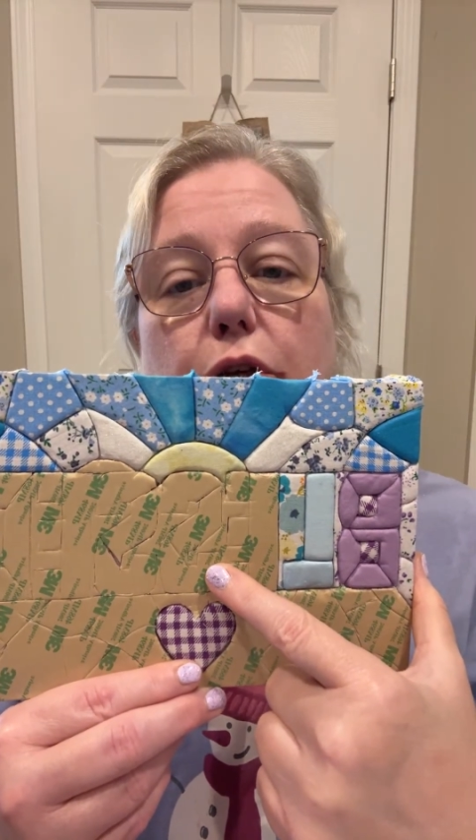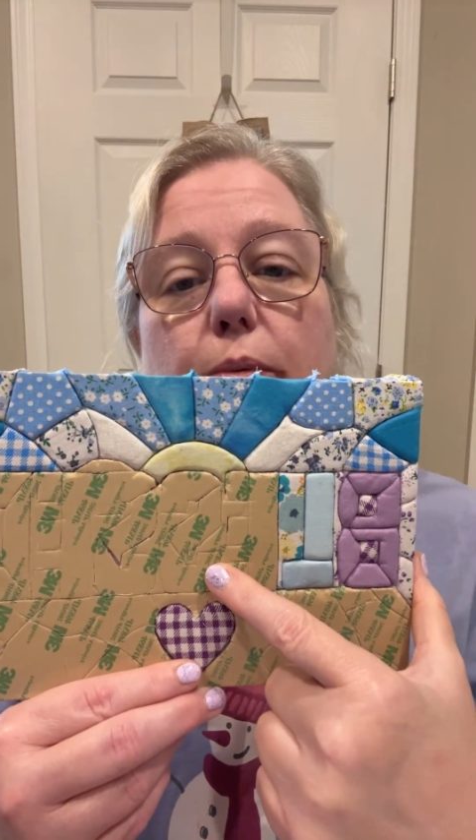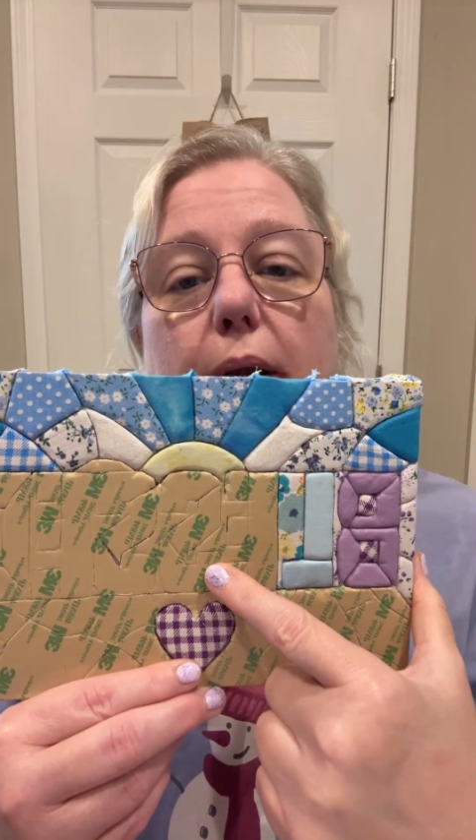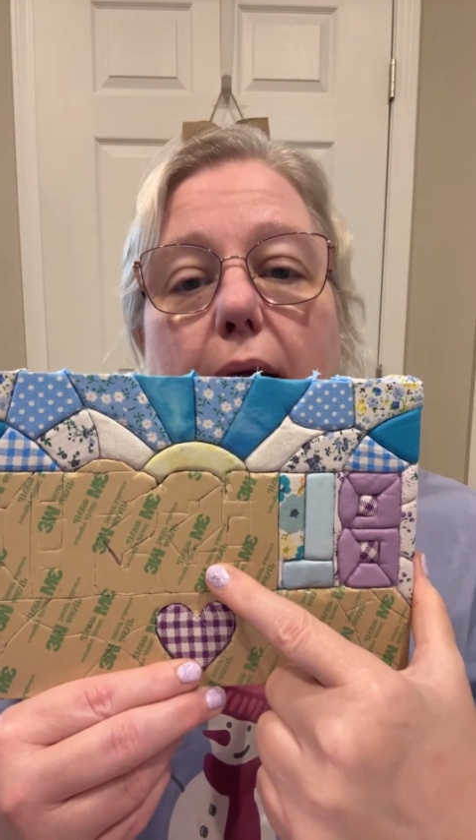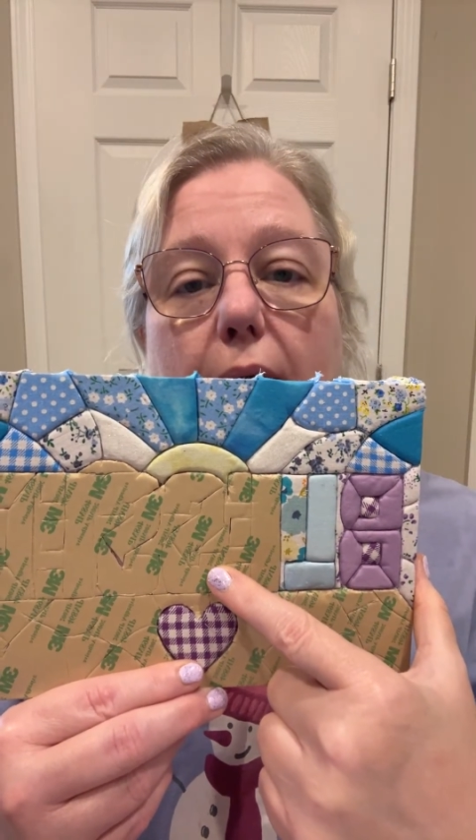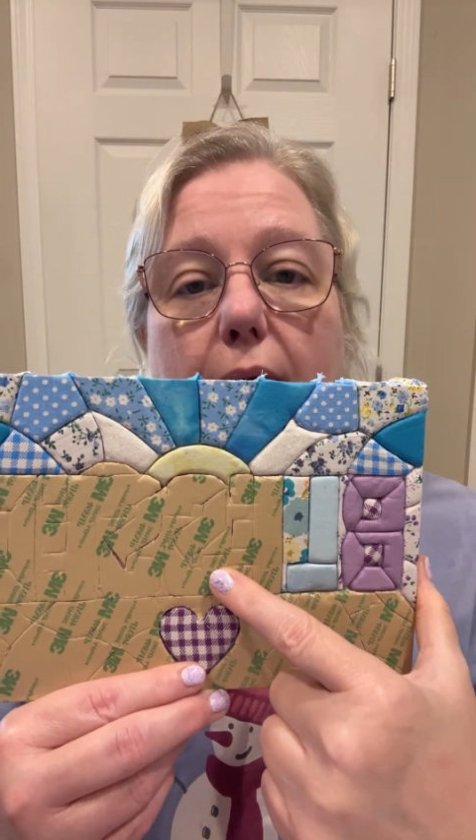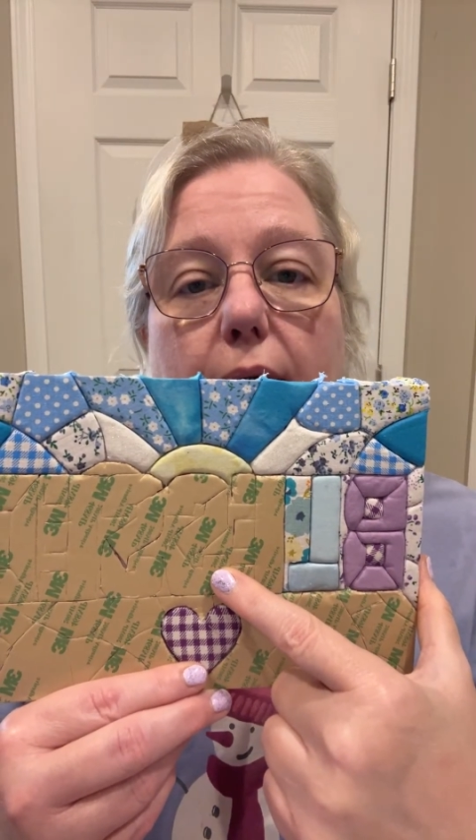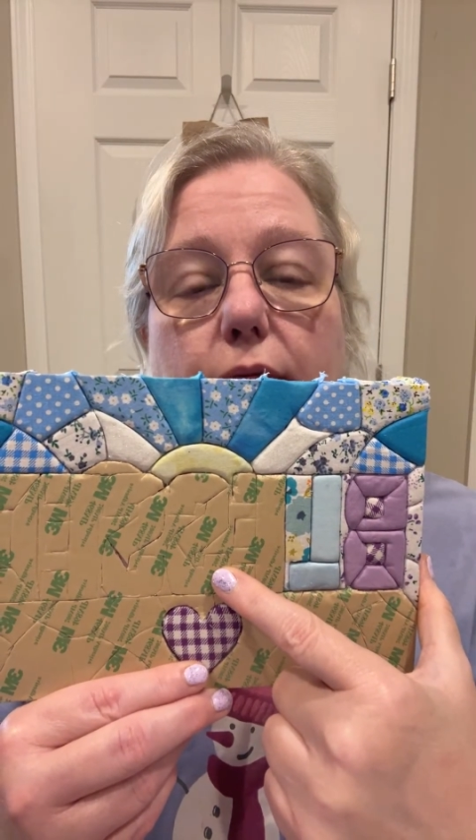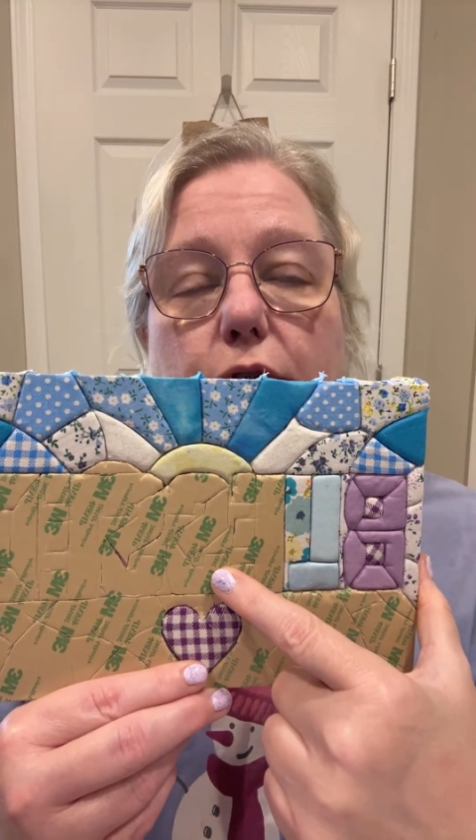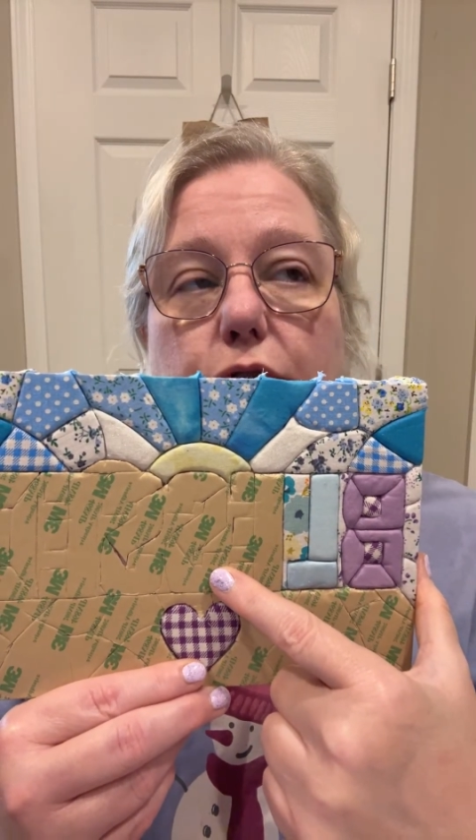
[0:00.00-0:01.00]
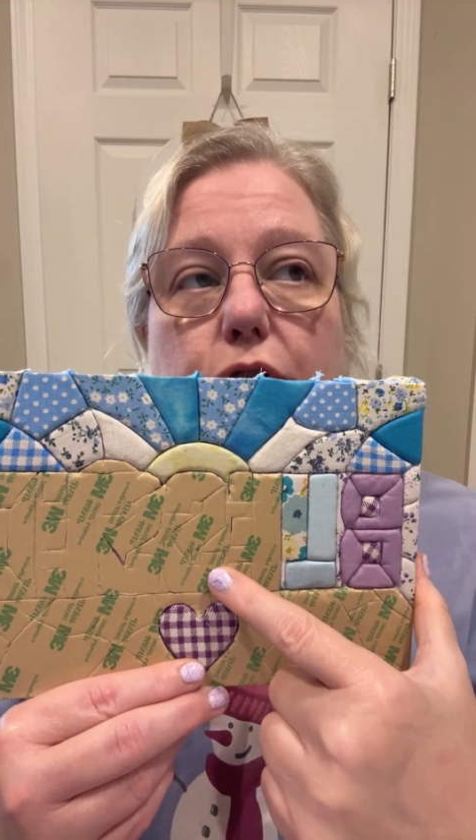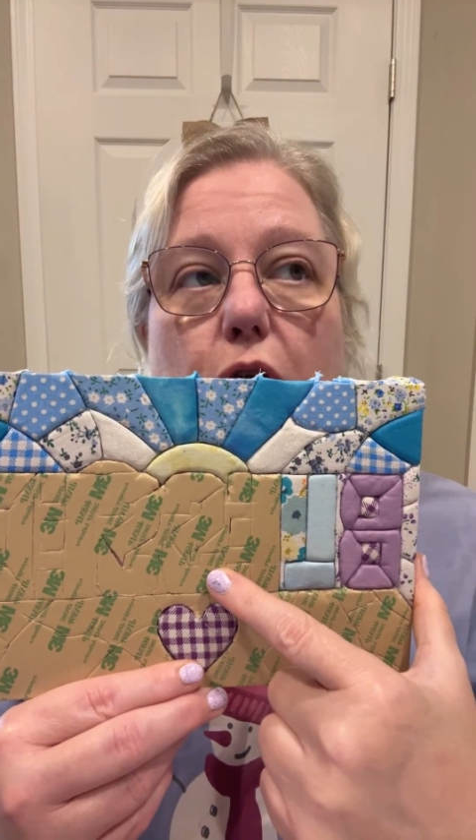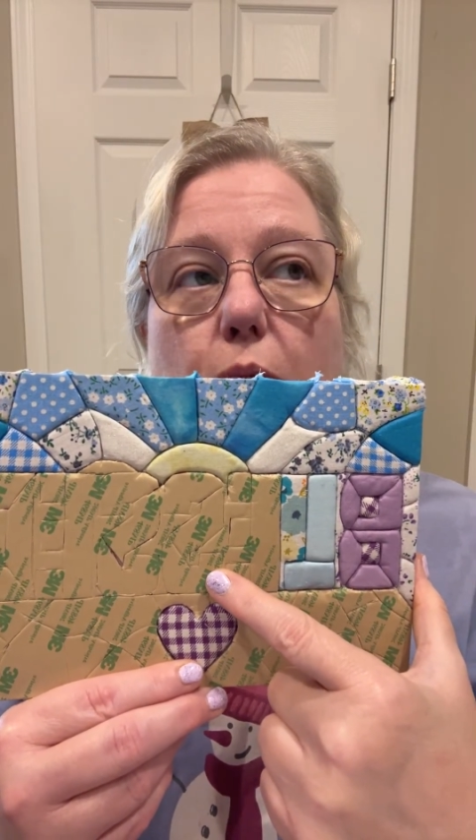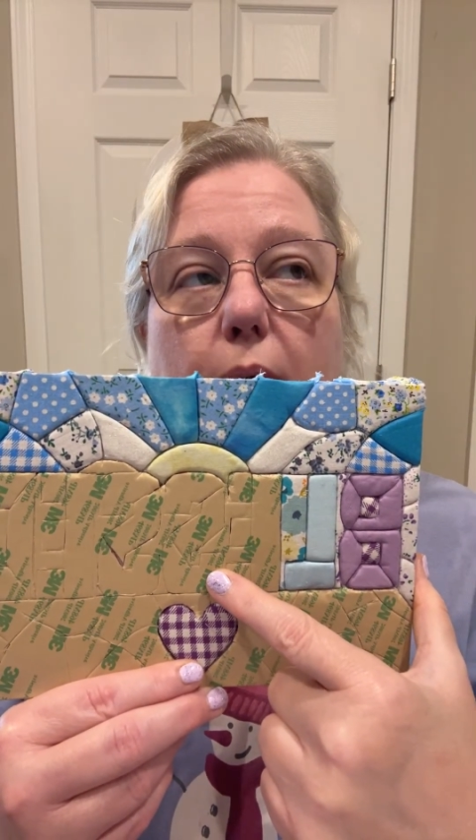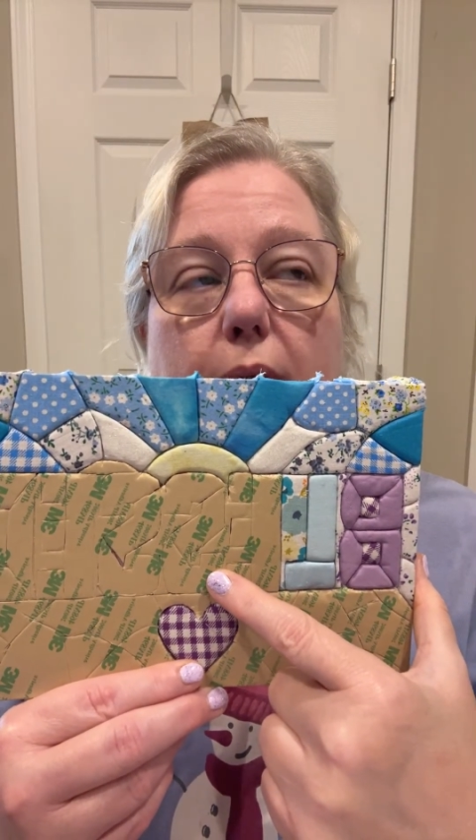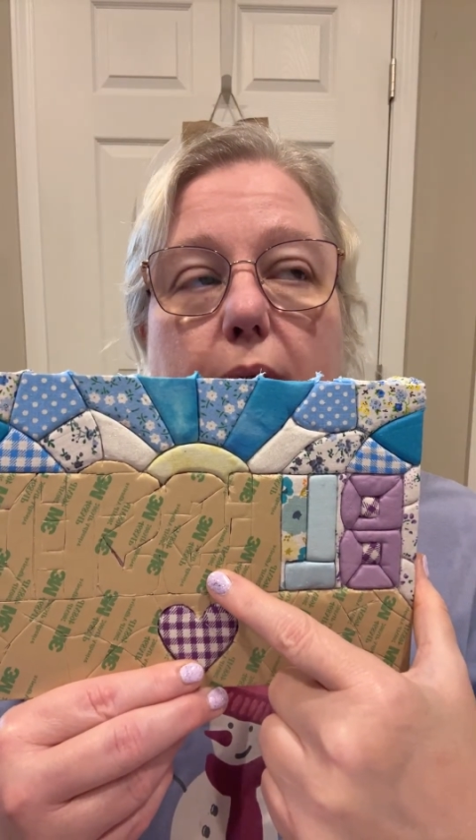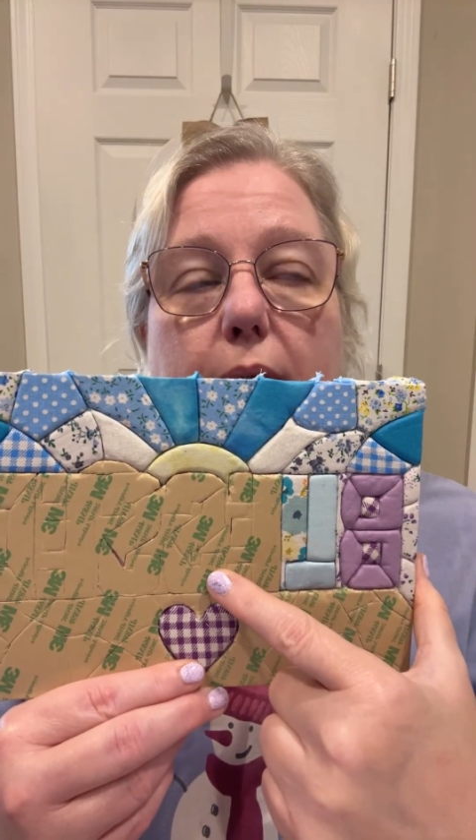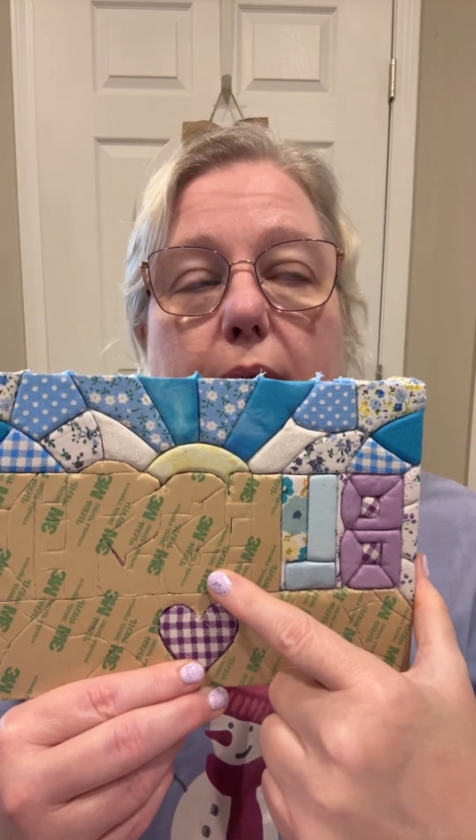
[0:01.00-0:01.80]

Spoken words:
you would have, there's no way to